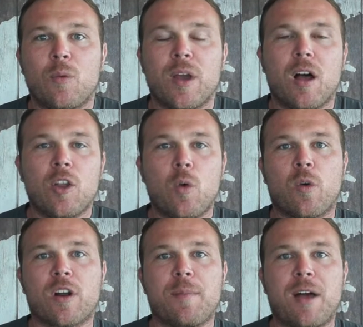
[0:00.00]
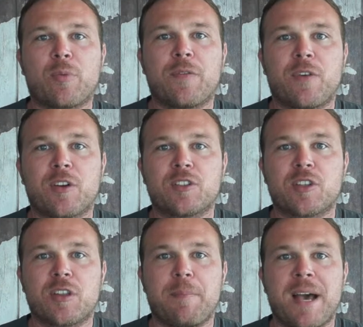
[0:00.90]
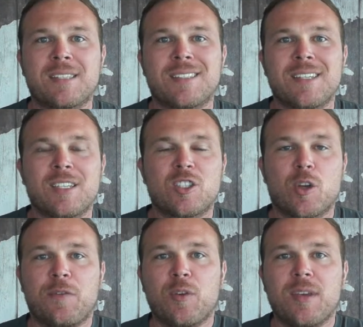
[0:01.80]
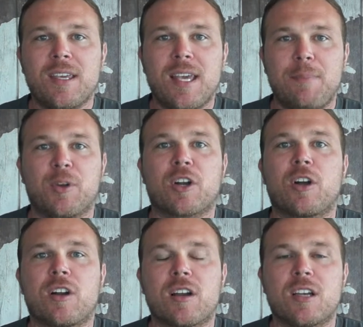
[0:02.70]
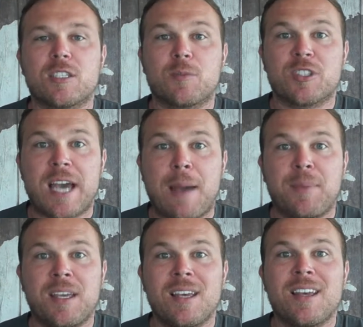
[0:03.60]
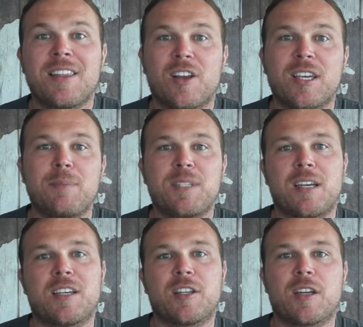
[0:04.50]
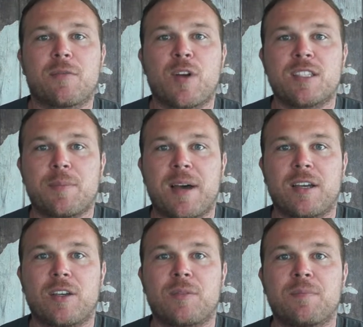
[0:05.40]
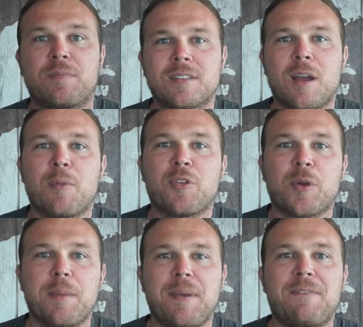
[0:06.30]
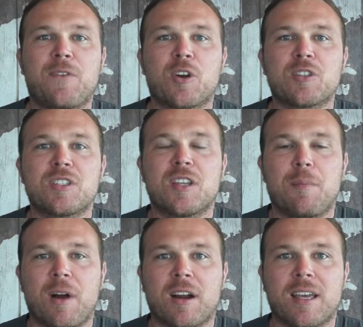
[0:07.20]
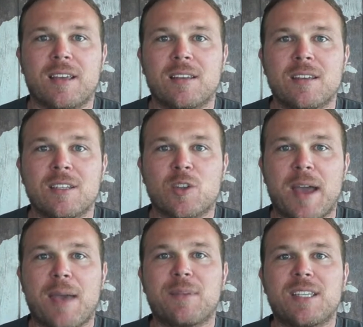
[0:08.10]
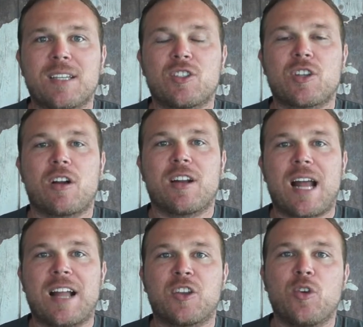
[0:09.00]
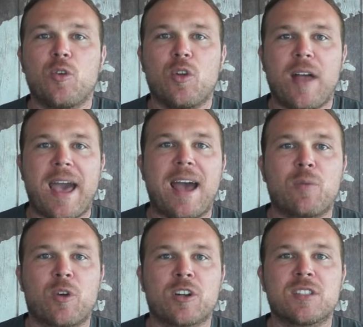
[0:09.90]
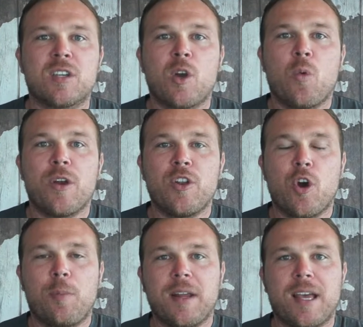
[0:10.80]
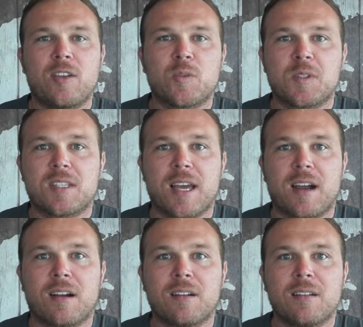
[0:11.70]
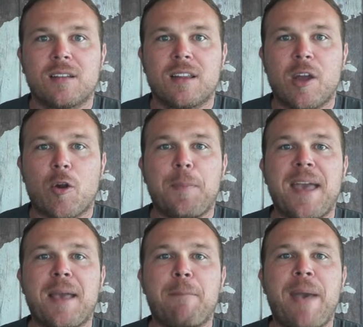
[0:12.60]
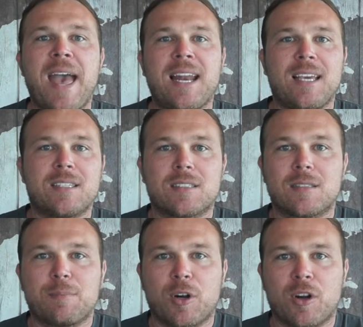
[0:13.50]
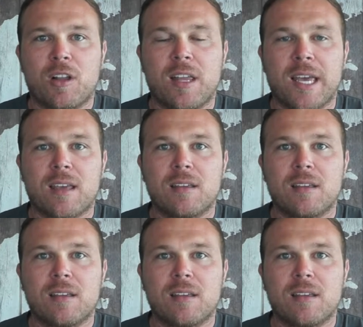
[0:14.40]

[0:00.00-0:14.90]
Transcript: We all know word of mouth referrals are the best, so if you can keep your current customers happy, they'll keep telling their friends about you. Number three, be first to the market. So Amazon started on Google AdWords when nobody else was there. They were paying pennies per click.